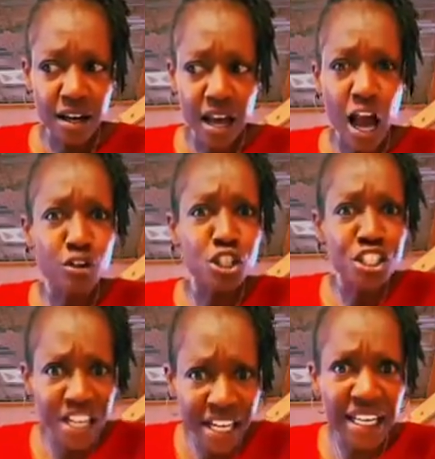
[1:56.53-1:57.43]
how
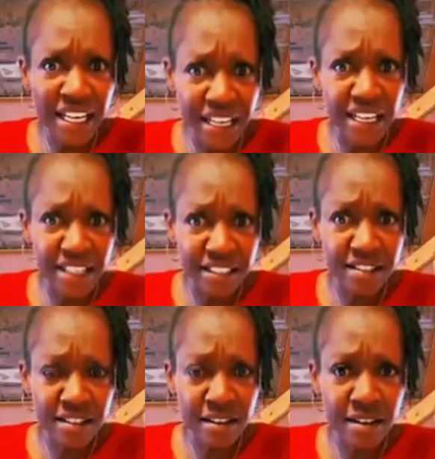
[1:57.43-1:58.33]
shitty it
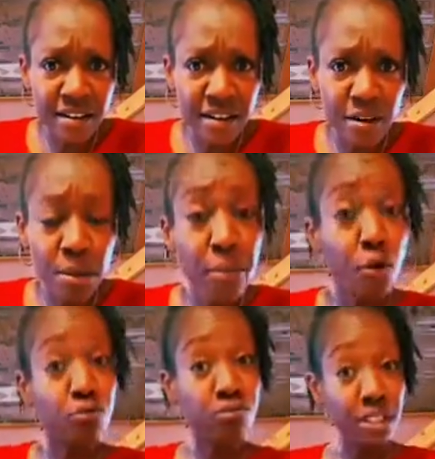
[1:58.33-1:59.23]
is.
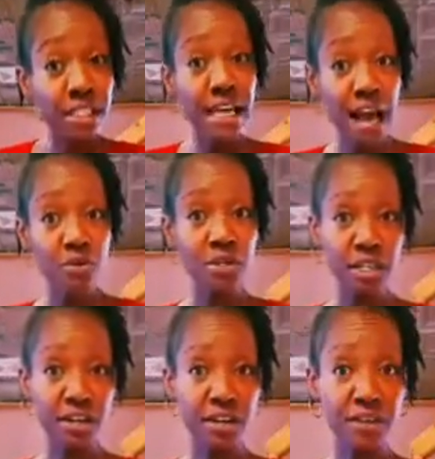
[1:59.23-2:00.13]
People really out
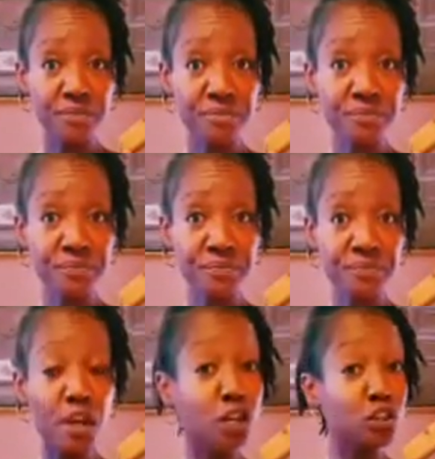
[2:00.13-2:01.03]
here
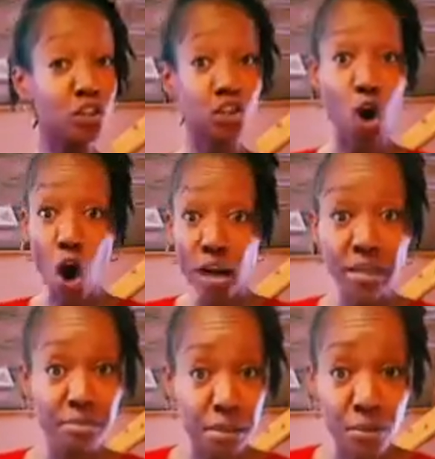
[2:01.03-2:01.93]

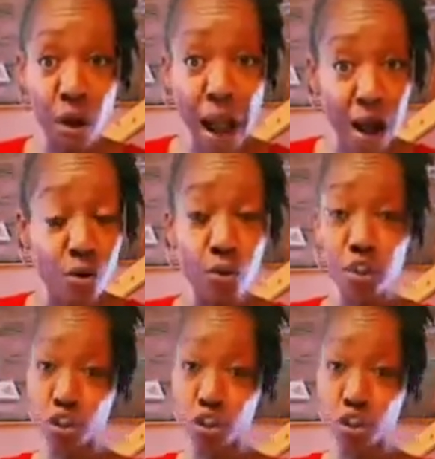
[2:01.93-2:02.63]
dogging people out with the